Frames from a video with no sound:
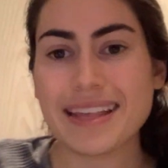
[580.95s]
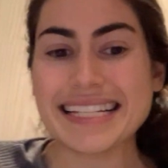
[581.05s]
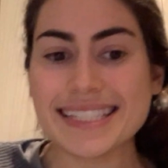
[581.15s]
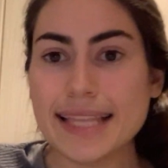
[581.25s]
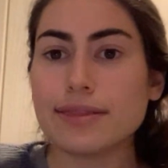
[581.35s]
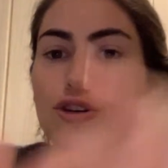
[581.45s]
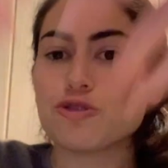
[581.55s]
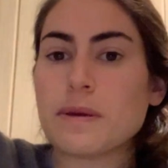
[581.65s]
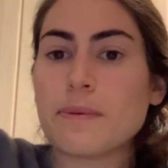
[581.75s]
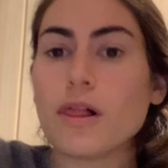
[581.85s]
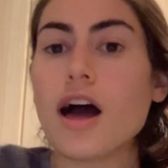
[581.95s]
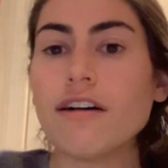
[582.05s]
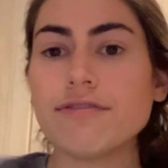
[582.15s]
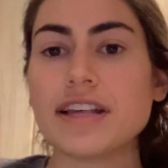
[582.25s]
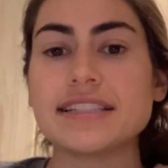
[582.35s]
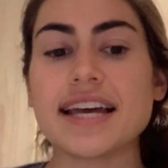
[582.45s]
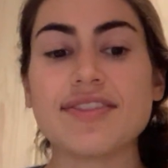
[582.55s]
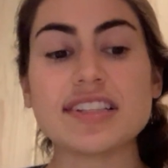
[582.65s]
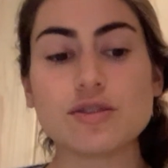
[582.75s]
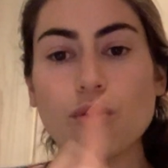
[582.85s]
They sent those people off. They said,
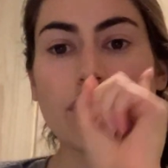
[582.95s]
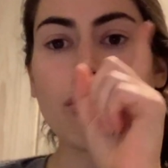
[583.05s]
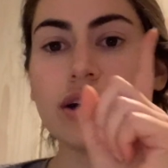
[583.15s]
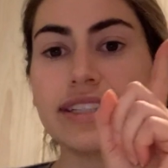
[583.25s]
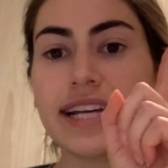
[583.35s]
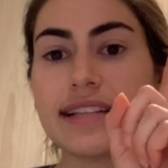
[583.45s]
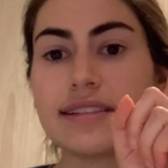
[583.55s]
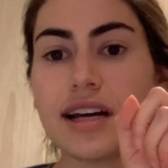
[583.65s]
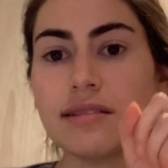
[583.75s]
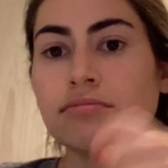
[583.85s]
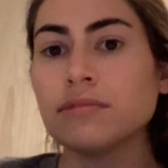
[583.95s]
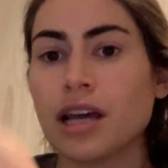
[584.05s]
this is what we want to get done.